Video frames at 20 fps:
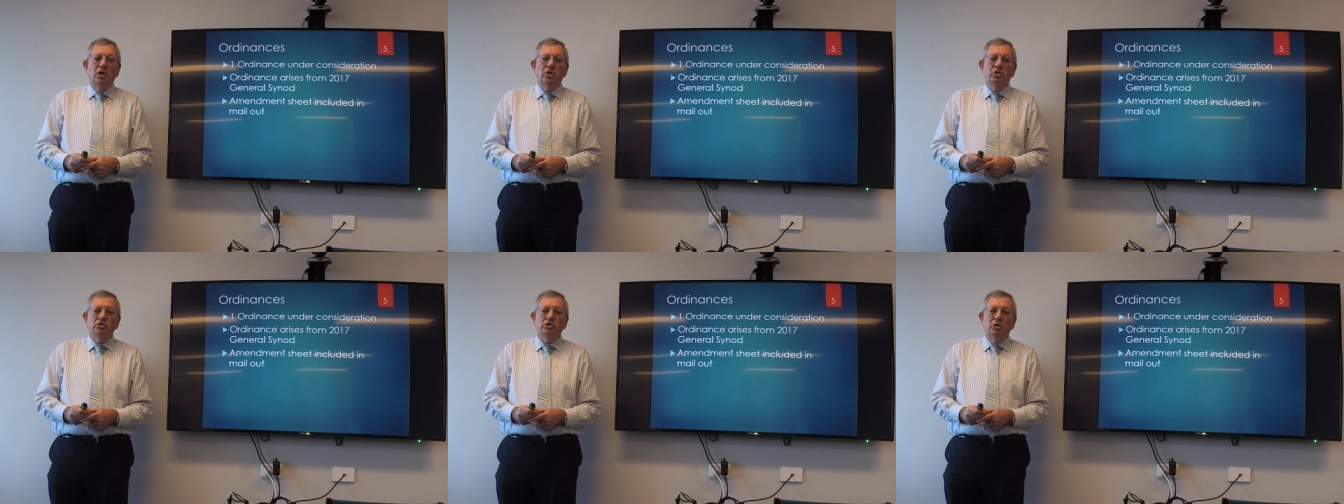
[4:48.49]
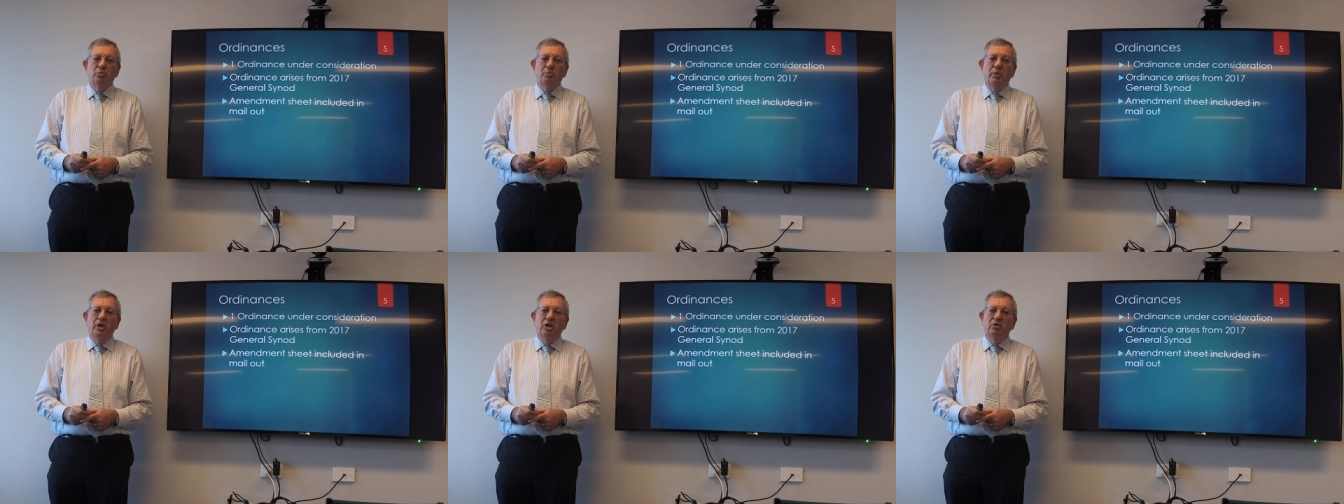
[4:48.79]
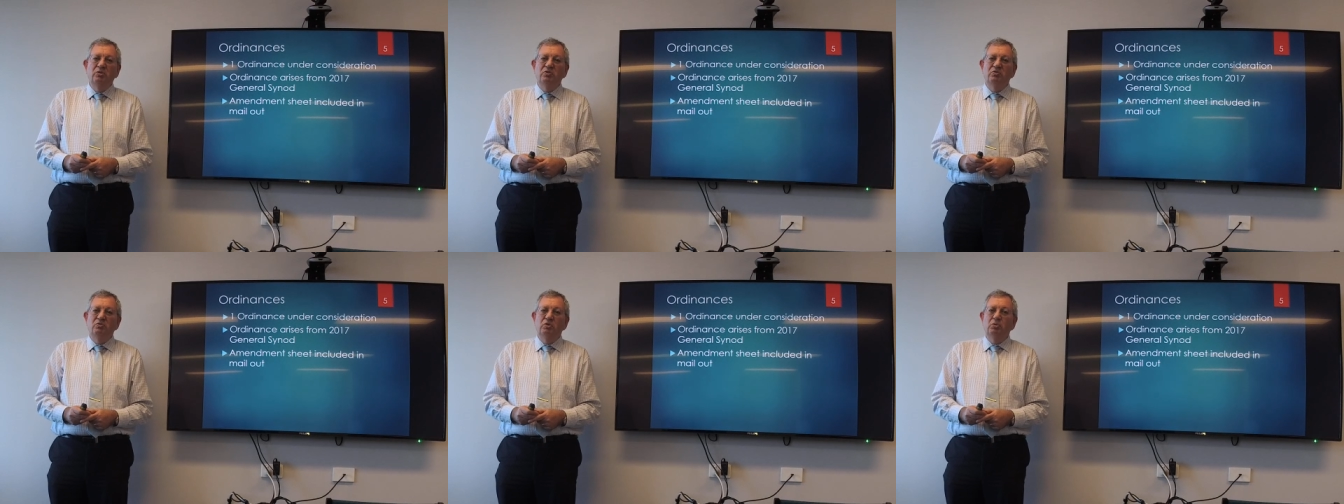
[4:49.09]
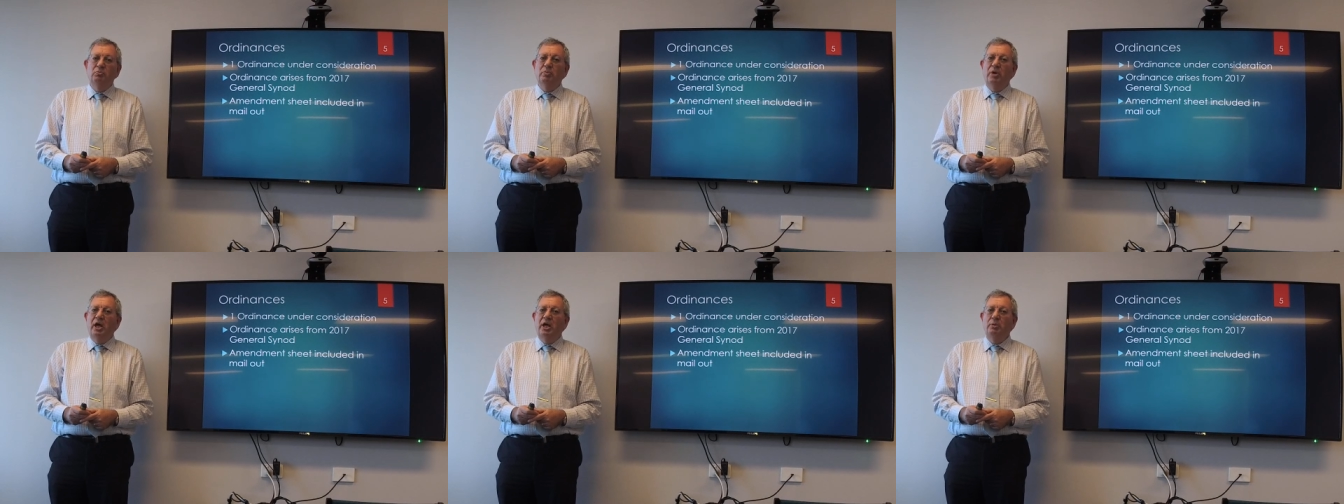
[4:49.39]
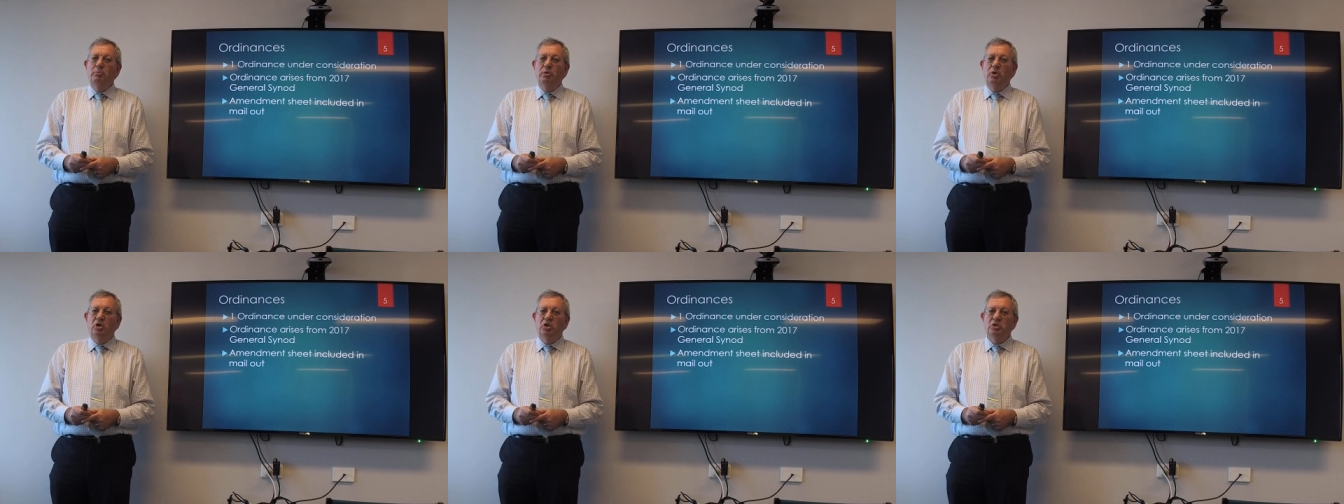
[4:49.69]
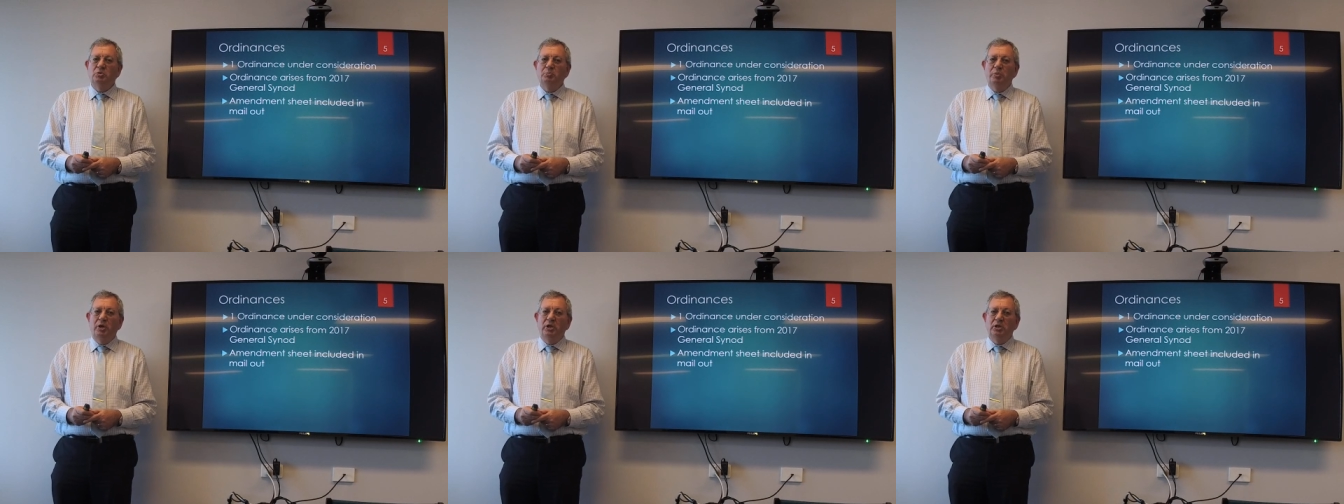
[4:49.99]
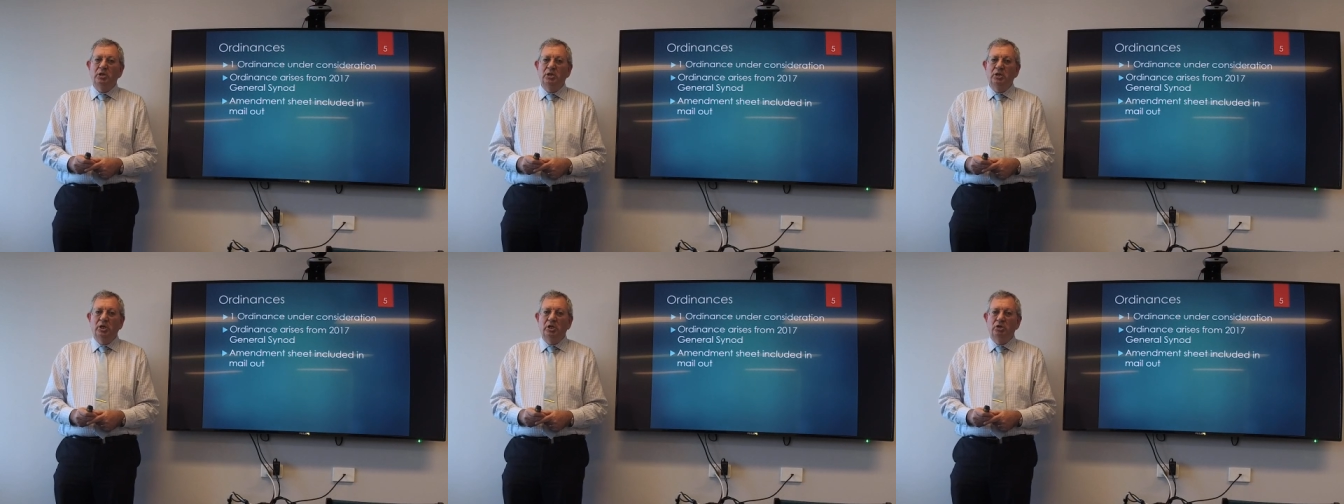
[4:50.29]
So many of you may be
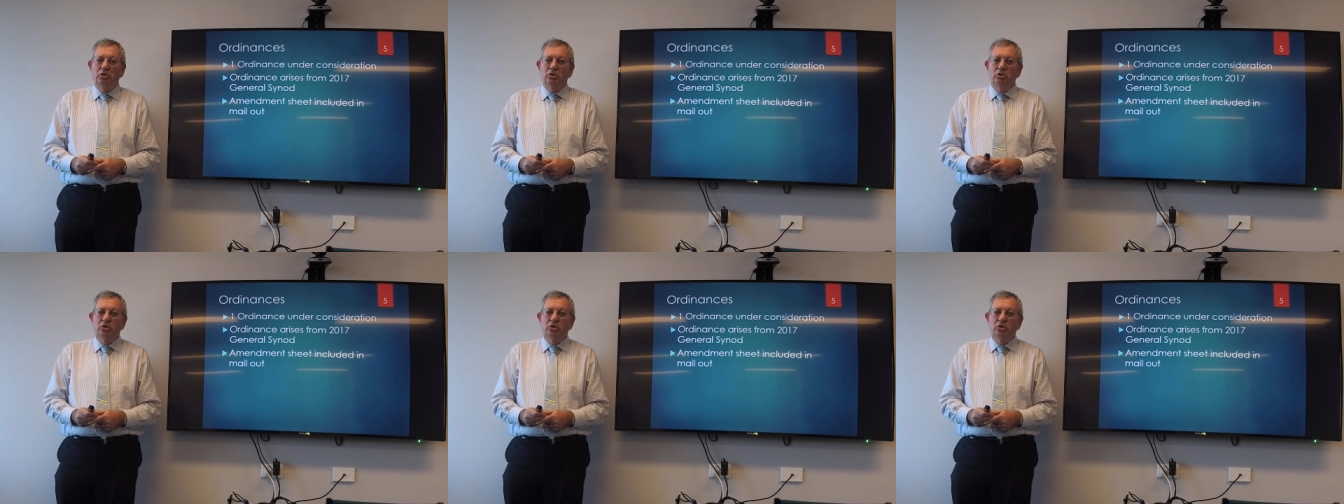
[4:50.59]
expecting